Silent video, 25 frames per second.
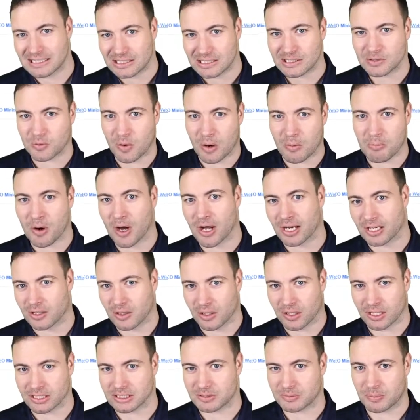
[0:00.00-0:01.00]
is what my
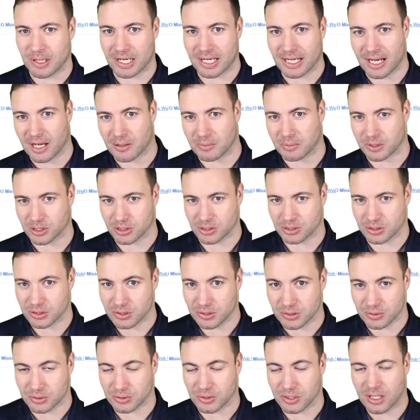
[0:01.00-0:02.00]
client's been able to
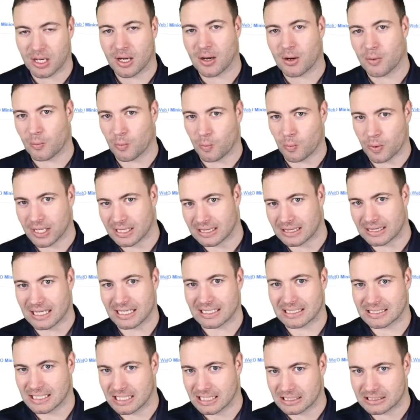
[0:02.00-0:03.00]
do with
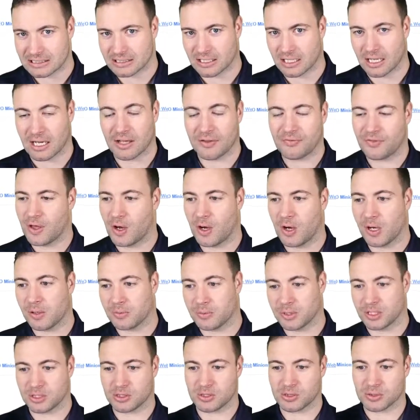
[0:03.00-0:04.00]
their Tesla. They're
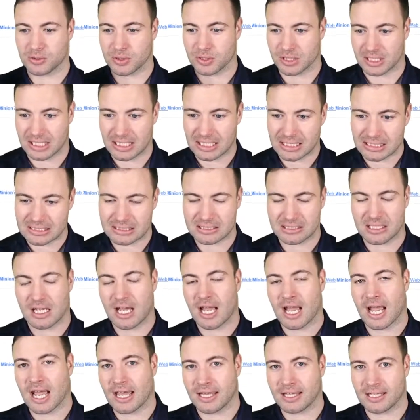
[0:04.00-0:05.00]
able to do this,
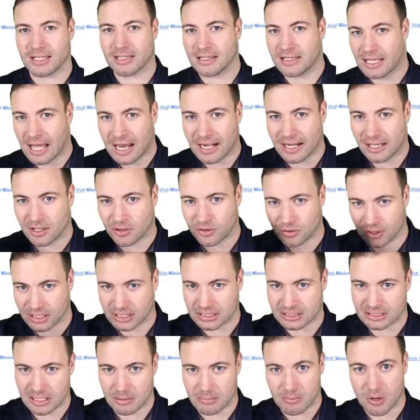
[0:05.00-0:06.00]
and then that
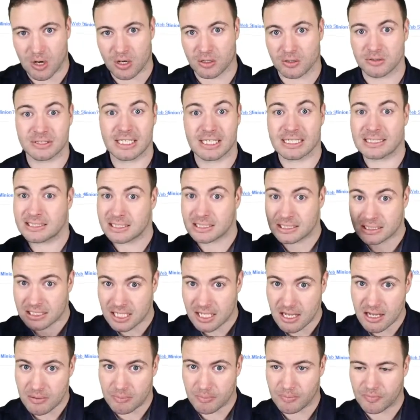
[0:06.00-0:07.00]
increase their miles. That's a
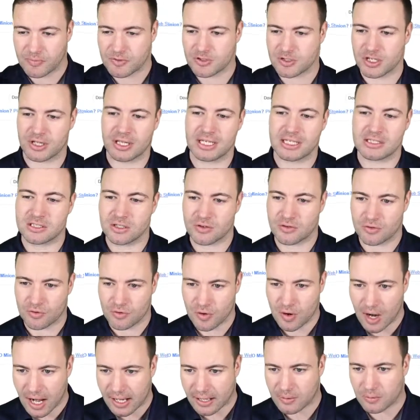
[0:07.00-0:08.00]
tip. So that's a
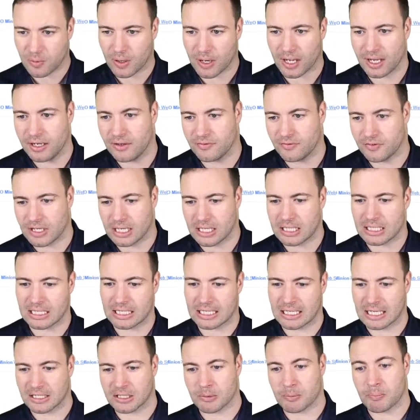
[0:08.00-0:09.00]
great way of getting
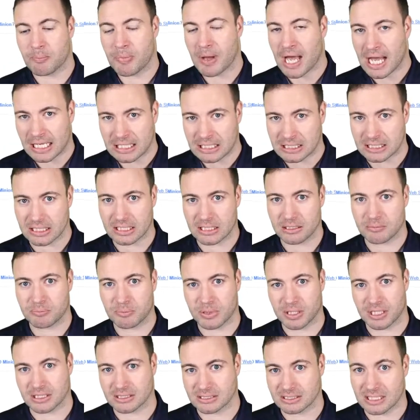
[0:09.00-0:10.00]
another backlink
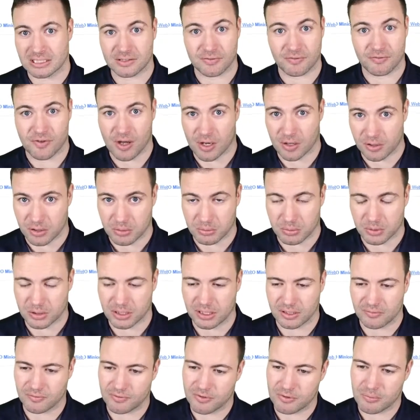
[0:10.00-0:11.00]
because that's valuable
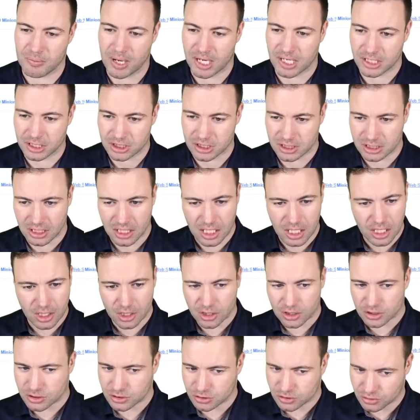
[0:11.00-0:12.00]
information.
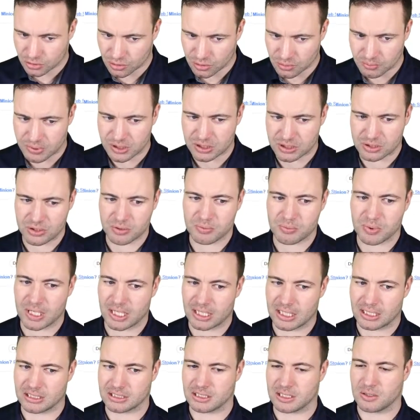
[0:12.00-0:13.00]
Super, super
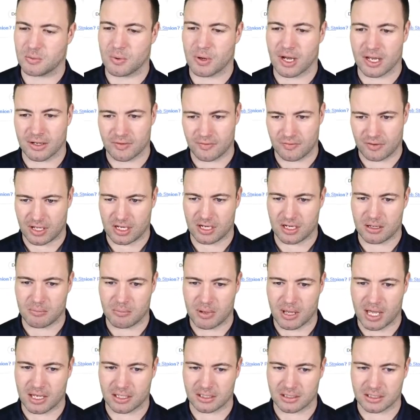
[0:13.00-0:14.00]
easy way of getting
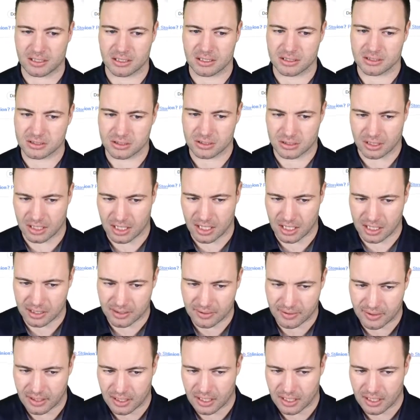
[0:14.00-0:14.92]
backlinks, okay?